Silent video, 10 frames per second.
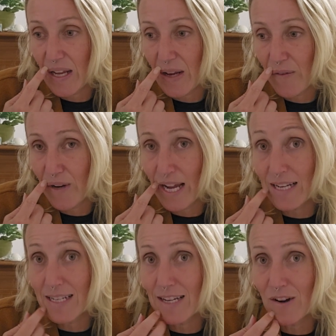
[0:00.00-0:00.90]

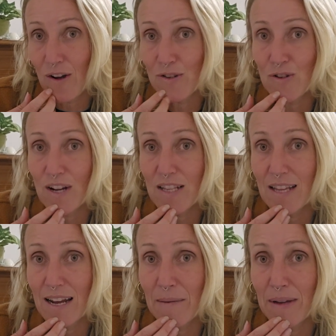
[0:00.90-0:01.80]
reality construct
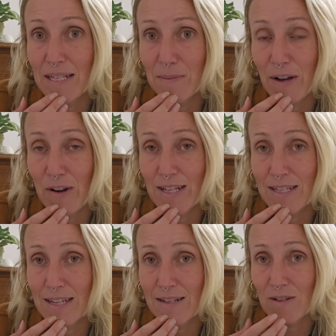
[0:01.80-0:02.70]
that I'm
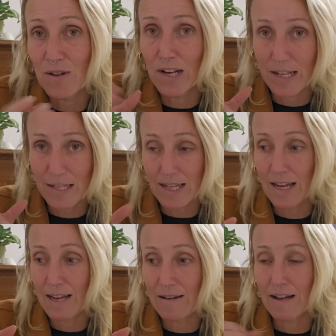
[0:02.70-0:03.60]
experiencing, so let's
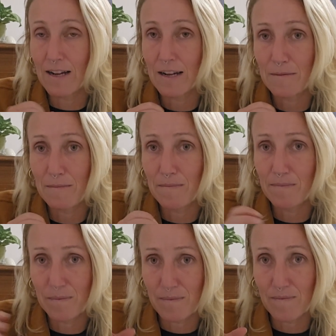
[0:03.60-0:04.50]
say,
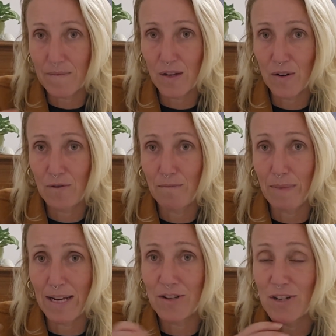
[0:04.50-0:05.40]

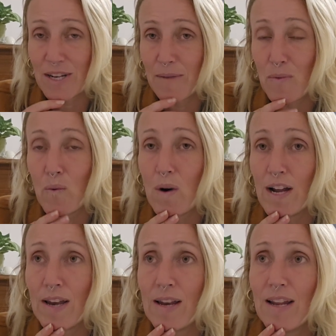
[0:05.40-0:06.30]
manager number
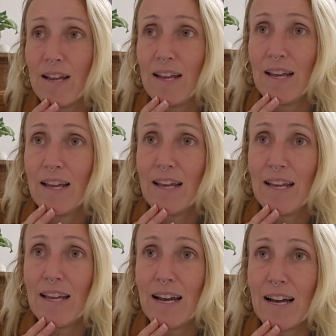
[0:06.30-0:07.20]
one,
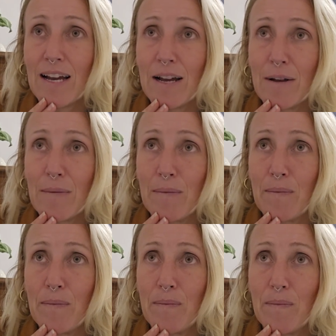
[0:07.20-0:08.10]

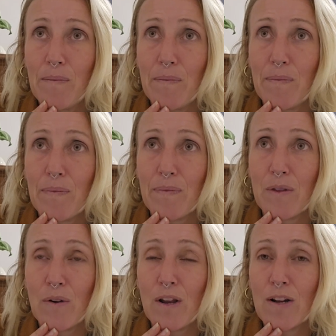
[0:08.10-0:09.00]

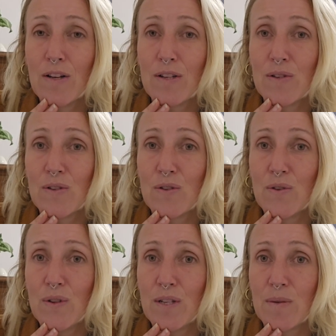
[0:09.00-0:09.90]
no longer
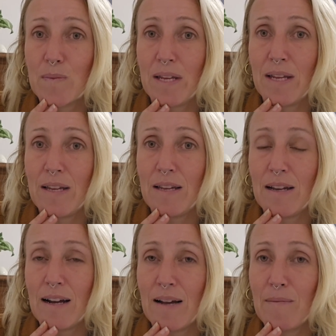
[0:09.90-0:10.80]
suits
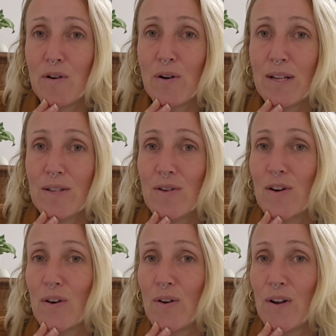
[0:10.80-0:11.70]
me, I'm going to
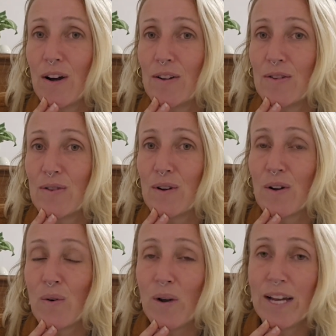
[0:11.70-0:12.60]
go onto a
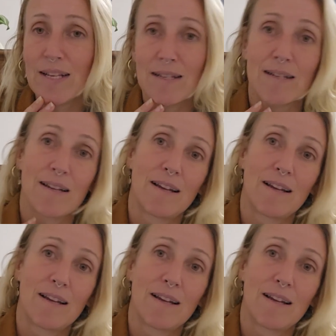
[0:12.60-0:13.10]
quest